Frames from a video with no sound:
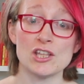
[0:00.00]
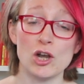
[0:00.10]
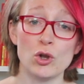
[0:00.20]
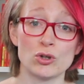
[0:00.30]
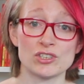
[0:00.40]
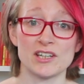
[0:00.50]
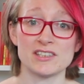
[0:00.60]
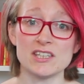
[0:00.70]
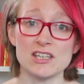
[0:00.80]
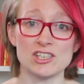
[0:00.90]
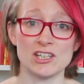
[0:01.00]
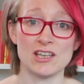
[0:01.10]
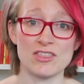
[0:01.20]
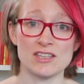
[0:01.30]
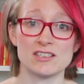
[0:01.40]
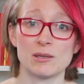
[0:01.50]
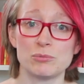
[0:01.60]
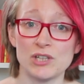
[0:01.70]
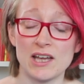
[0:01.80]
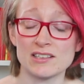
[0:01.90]
alongside teaching these
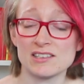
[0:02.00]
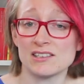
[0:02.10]
subjects.